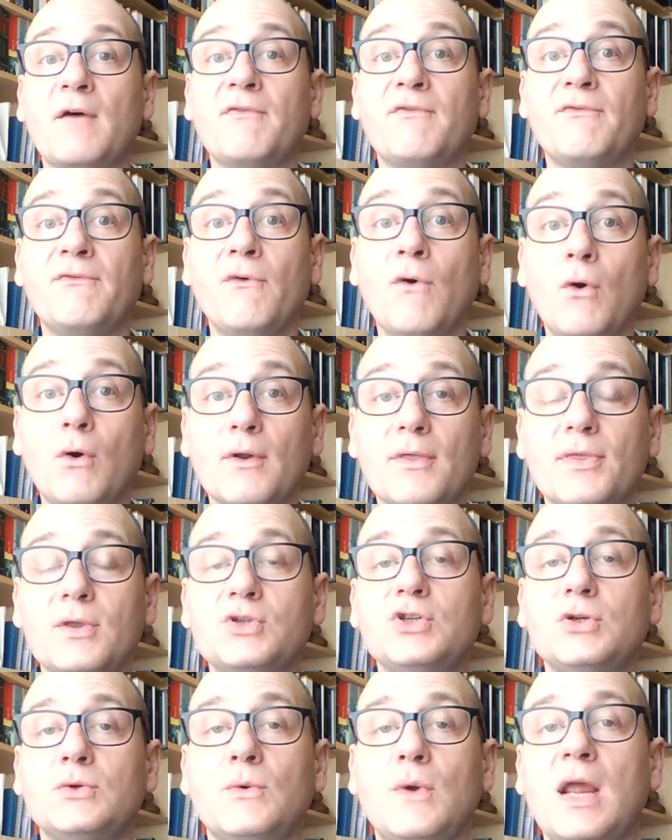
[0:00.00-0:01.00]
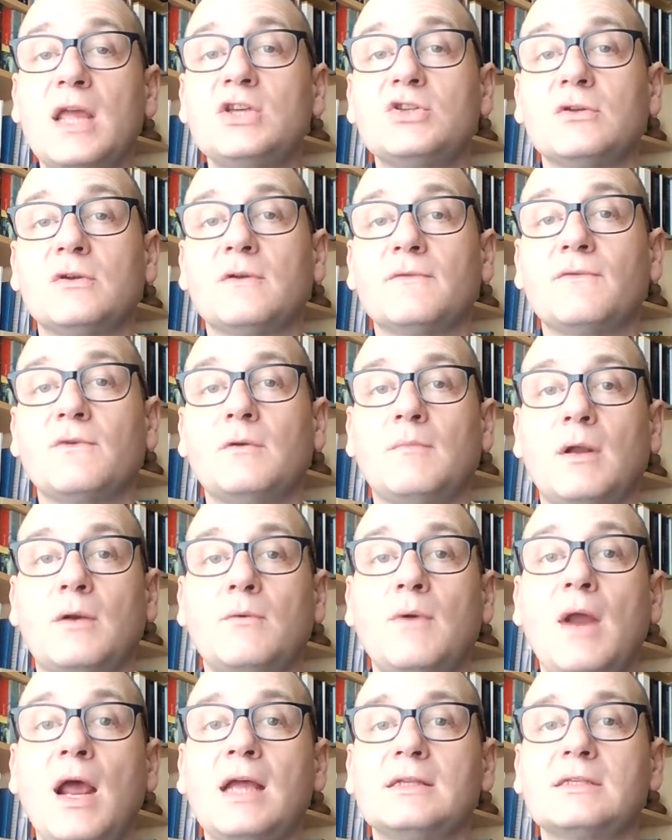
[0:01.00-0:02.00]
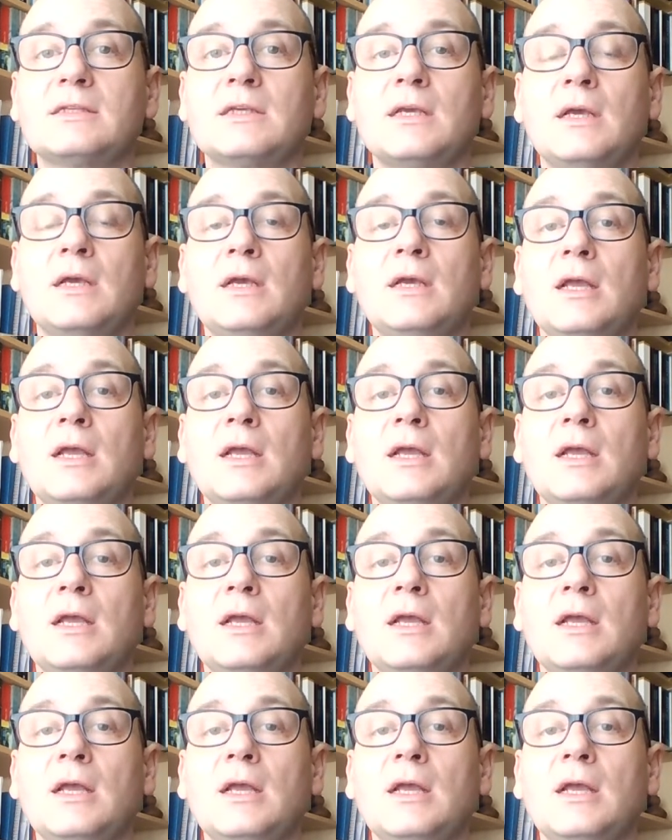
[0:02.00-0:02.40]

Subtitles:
a fourth generation of human rights,